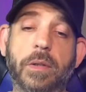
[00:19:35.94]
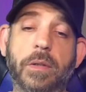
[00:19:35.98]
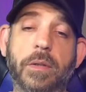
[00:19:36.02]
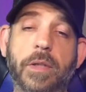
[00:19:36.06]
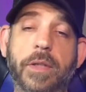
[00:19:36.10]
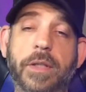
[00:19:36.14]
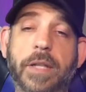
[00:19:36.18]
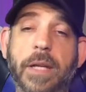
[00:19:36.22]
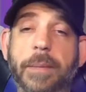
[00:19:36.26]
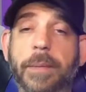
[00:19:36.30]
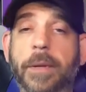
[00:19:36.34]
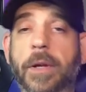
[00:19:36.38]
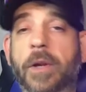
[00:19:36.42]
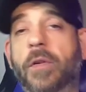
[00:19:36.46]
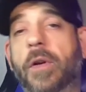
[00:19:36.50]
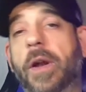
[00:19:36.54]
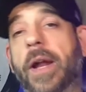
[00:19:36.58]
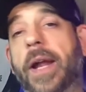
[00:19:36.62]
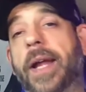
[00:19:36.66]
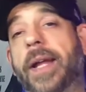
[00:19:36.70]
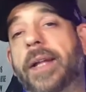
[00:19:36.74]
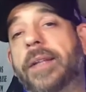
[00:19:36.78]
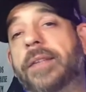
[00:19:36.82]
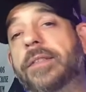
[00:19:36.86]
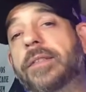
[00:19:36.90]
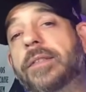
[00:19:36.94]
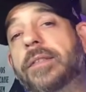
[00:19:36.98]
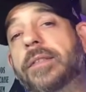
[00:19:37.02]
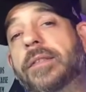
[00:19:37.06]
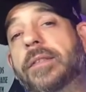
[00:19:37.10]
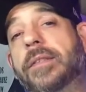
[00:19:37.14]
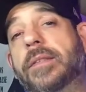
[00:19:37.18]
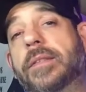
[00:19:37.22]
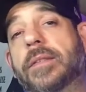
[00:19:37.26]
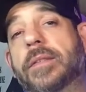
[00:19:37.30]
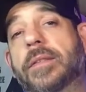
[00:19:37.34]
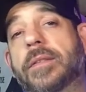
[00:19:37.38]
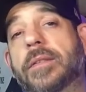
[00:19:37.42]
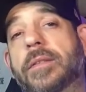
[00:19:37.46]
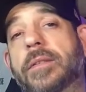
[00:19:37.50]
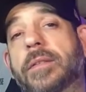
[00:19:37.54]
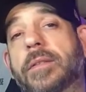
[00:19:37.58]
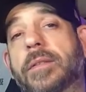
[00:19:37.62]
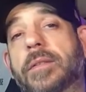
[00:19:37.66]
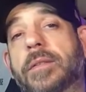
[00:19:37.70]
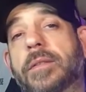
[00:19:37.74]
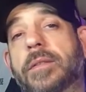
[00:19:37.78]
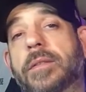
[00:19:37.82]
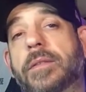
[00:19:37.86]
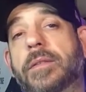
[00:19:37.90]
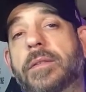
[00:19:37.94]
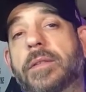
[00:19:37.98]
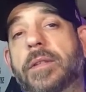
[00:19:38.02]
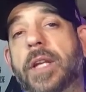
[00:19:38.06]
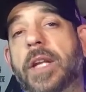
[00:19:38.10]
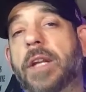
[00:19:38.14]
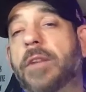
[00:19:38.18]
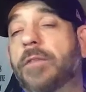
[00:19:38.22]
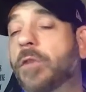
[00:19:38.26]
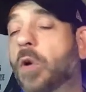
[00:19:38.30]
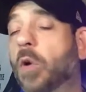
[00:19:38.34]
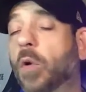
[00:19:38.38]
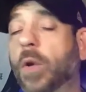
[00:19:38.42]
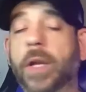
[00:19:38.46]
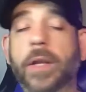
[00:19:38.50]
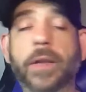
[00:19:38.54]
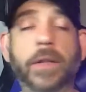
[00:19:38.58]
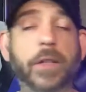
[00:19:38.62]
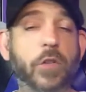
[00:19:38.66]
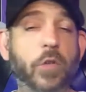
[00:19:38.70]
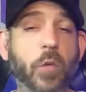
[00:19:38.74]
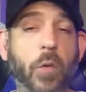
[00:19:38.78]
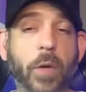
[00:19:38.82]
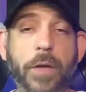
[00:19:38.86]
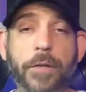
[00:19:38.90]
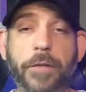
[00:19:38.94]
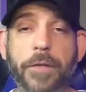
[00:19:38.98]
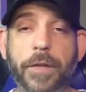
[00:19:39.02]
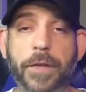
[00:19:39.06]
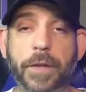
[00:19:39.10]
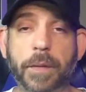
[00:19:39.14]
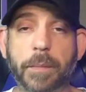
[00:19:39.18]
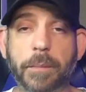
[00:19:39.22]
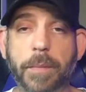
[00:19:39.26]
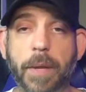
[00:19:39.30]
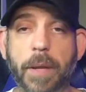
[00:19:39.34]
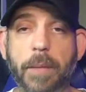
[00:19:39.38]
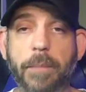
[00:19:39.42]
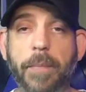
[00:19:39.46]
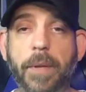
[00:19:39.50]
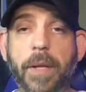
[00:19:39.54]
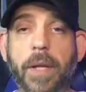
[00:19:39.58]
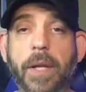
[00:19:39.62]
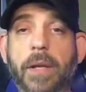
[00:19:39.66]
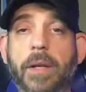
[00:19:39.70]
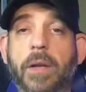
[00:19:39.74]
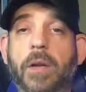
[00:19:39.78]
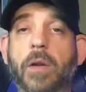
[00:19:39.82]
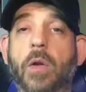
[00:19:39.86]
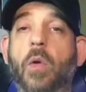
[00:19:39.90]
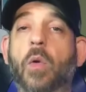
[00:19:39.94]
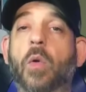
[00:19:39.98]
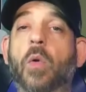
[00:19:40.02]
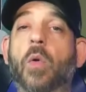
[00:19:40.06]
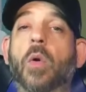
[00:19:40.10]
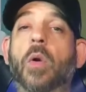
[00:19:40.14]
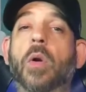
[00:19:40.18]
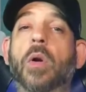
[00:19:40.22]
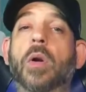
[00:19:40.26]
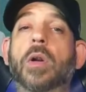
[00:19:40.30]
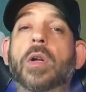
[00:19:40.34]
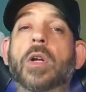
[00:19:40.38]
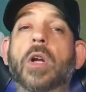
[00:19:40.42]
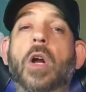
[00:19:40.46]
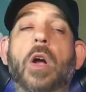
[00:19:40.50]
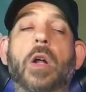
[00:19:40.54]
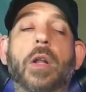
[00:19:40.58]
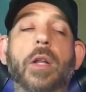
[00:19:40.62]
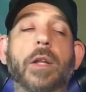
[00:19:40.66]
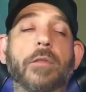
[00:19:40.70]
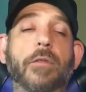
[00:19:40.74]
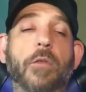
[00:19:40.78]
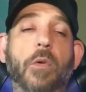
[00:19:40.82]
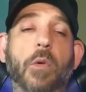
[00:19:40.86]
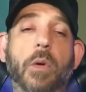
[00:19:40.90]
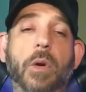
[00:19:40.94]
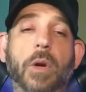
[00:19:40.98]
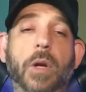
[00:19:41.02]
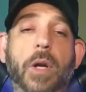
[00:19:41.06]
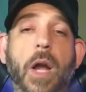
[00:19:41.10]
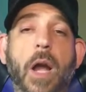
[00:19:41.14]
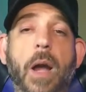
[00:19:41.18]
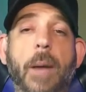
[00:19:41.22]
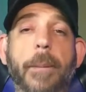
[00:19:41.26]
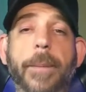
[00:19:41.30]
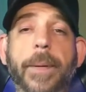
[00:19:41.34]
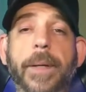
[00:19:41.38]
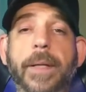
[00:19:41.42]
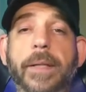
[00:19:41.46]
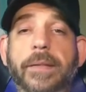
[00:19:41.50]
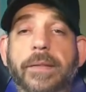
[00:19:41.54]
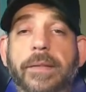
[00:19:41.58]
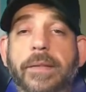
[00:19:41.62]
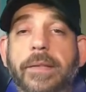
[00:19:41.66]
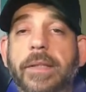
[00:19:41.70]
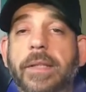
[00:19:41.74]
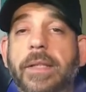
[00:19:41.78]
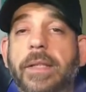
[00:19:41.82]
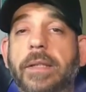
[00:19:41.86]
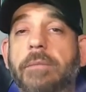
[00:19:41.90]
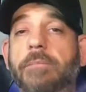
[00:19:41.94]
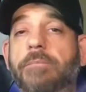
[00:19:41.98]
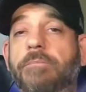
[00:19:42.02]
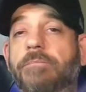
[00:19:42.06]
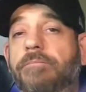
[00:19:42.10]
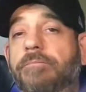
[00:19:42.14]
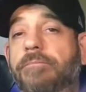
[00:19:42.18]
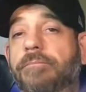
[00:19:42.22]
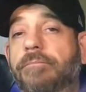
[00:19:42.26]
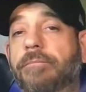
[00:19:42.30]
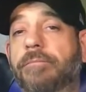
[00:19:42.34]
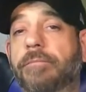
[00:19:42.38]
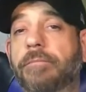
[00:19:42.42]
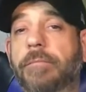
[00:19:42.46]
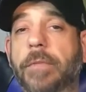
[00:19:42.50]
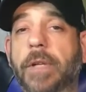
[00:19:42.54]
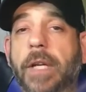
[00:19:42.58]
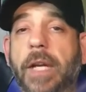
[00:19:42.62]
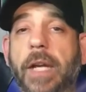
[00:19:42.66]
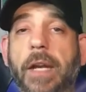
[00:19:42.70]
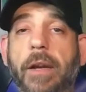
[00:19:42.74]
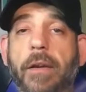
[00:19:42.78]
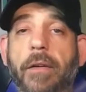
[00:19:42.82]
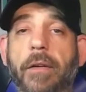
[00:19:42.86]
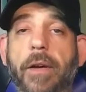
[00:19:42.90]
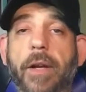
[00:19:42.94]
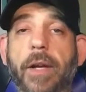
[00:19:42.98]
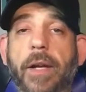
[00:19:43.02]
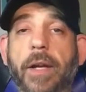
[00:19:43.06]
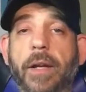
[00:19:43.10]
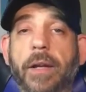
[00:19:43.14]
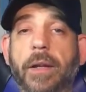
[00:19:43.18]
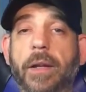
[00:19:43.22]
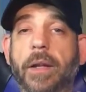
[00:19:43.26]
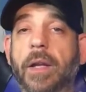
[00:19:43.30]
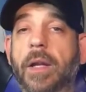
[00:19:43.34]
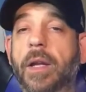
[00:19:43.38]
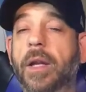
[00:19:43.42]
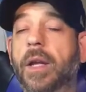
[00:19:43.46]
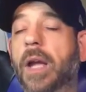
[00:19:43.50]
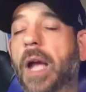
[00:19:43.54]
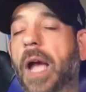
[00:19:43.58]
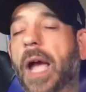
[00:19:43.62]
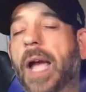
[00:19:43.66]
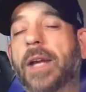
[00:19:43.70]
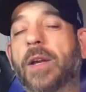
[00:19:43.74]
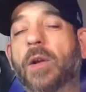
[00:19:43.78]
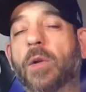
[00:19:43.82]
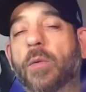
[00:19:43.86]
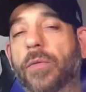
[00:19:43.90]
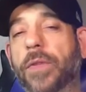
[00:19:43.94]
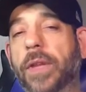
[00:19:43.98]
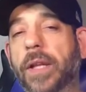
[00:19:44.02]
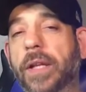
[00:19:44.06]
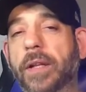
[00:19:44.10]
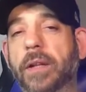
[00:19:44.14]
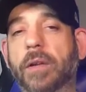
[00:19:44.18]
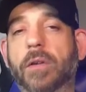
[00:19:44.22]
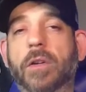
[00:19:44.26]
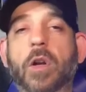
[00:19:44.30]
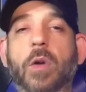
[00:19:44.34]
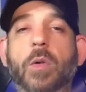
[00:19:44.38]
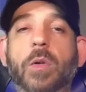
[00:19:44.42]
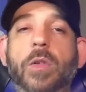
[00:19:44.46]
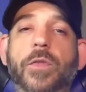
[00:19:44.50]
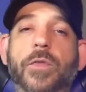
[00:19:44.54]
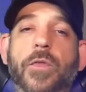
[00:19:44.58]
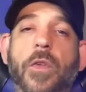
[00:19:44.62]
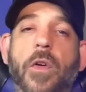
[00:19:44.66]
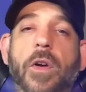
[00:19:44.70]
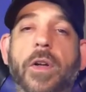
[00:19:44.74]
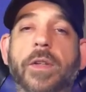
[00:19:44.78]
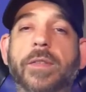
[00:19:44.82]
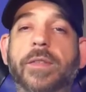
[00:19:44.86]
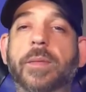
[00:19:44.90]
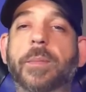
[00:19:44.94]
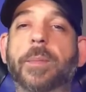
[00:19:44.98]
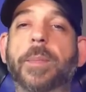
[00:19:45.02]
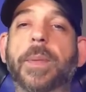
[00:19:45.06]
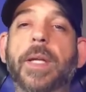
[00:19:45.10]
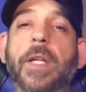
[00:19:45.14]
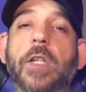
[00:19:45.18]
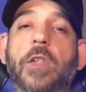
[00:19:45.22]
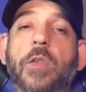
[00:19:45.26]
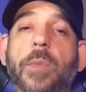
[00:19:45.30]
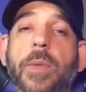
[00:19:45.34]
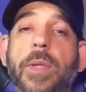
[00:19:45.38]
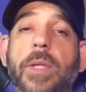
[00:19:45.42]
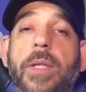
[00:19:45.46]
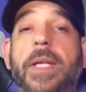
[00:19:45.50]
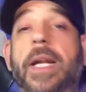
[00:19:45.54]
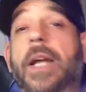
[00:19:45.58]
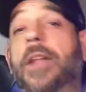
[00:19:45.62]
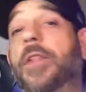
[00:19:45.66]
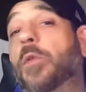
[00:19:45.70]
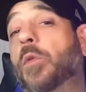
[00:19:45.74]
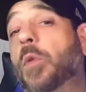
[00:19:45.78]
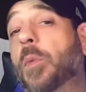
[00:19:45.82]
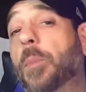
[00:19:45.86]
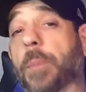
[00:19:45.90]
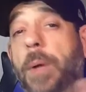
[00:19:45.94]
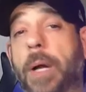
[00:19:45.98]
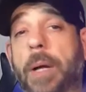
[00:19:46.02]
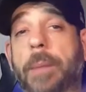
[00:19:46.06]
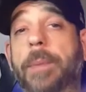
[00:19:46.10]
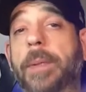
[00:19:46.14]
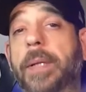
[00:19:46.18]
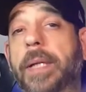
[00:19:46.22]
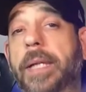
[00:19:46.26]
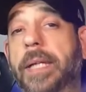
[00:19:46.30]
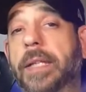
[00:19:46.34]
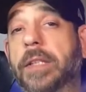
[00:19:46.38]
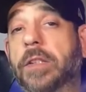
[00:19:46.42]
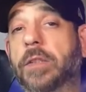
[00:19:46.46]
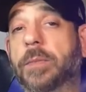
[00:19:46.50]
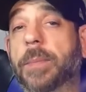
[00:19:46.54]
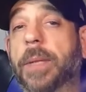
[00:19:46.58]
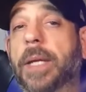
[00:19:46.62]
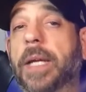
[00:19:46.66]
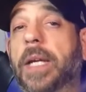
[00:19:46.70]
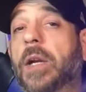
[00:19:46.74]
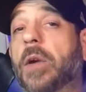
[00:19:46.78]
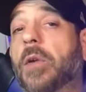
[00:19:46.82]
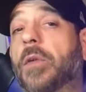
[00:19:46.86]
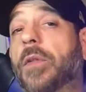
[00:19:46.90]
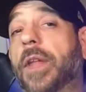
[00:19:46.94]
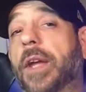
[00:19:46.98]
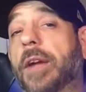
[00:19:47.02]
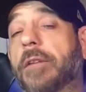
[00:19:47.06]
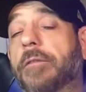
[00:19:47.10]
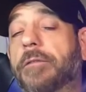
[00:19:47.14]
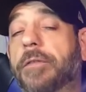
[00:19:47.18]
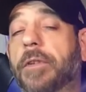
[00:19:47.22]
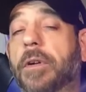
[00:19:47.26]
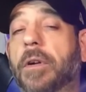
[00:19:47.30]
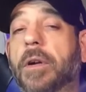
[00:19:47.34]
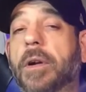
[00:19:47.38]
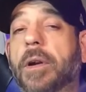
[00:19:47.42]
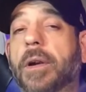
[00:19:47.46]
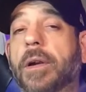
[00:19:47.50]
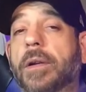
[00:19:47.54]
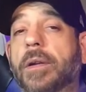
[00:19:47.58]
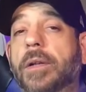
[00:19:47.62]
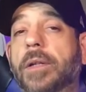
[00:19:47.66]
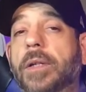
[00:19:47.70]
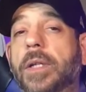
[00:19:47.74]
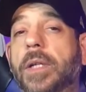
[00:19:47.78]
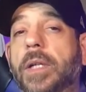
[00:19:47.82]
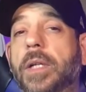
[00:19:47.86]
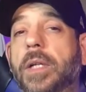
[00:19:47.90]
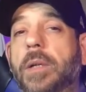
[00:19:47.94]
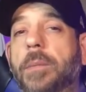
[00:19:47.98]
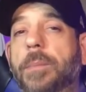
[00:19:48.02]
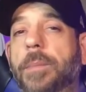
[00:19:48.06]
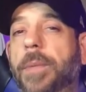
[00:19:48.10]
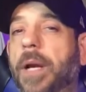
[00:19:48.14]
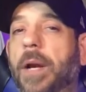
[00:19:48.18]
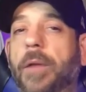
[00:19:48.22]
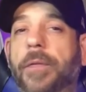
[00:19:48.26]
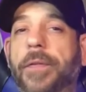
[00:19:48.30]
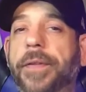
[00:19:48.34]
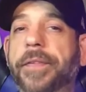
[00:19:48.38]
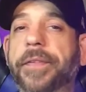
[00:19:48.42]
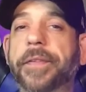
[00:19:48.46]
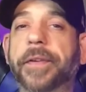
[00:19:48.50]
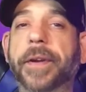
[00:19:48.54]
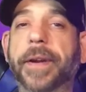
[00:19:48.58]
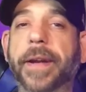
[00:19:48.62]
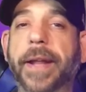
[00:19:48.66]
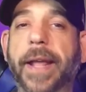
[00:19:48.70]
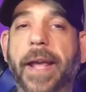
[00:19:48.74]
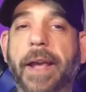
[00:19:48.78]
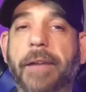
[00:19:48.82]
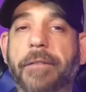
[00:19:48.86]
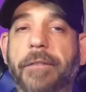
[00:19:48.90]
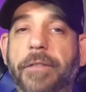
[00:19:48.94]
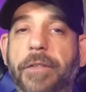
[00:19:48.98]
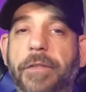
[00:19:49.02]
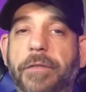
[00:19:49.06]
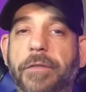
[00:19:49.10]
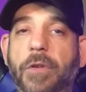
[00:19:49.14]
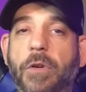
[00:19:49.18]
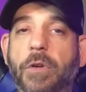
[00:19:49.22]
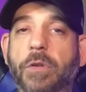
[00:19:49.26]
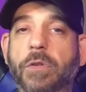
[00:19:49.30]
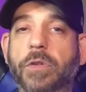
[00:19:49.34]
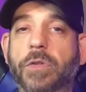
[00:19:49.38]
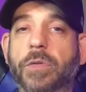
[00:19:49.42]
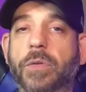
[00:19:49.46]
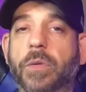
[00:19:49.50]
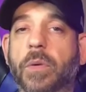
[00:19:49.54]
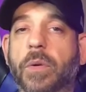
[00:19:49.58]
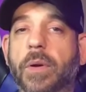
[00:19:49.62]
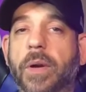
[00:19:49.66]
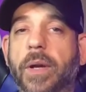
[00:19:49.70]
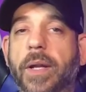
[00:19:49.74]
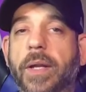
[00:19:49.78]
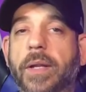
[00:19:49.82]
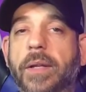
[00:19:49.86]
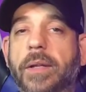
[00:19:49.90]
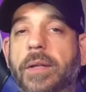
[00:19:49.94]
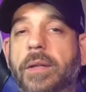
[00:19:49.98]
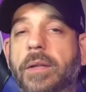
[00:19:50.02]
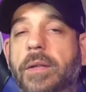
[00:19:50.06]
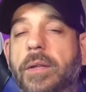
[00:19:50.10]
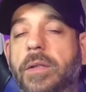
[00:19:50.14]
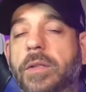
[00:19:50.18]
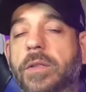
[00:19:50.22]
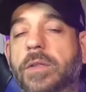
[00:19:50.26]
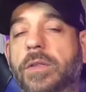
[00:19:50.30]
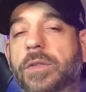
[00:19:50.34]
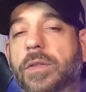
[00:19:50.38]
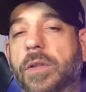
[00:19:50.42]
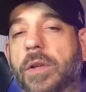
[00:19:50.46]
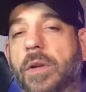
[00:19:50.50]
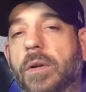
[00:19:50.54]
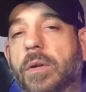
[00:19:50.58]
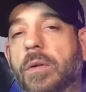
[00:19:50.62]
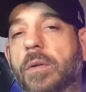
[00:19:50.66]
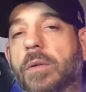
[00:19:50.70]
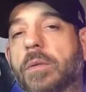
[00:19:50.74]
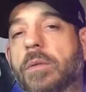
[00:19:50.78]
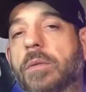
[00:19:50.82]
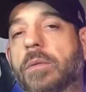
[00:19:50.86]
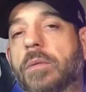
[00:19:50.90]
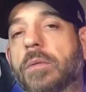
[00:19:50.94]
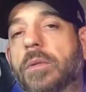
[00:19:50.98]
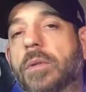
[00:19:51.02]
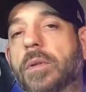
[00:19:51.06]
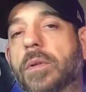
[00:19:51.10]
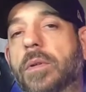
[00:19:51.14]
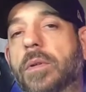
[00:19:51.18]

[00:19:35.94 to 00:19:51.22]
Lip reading: the Democrats invoking the 25th Amendment or calling for a competency hearing. I don't think they'll go as far as impeachment. Now, the Republicans may go that far, but I don't think they're going to have the votes for it. So,